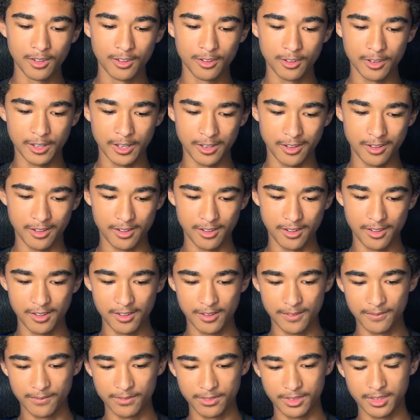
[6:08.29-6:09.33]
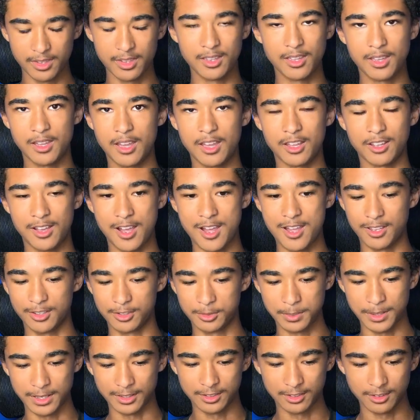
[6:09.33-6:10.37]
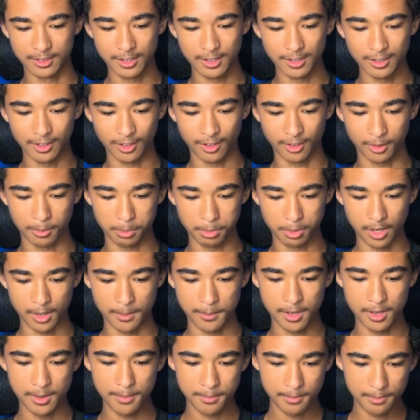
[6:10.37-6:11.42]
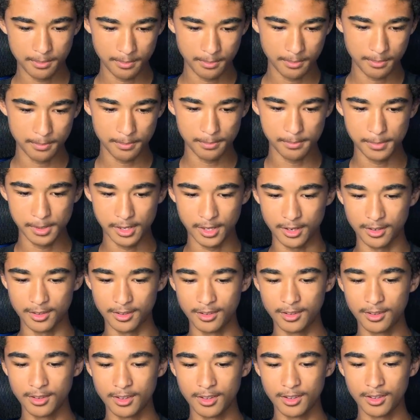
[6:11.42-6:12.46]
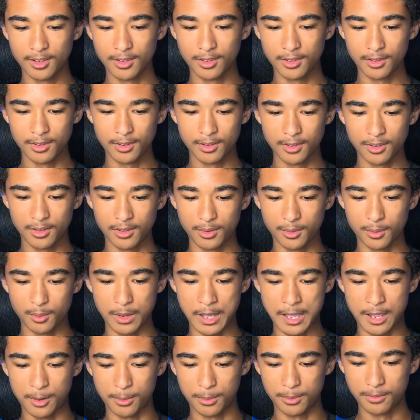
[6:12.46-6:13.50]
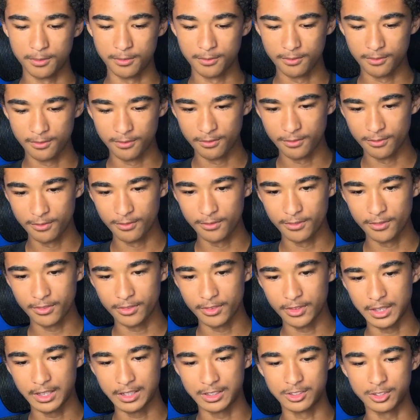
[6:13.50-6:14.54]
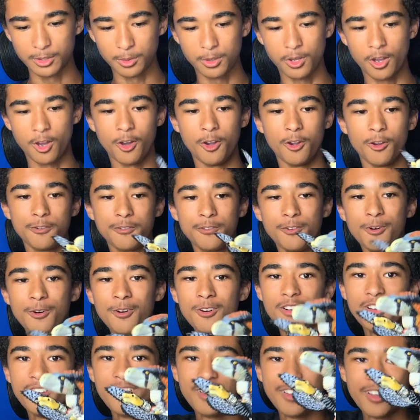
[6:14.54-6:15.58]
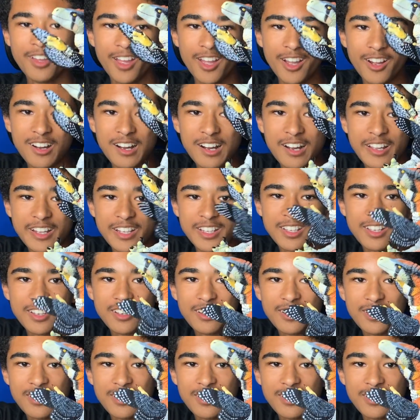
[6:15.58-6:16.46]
Wait, I expected this, it's premium, but wow. It's so colorful and like,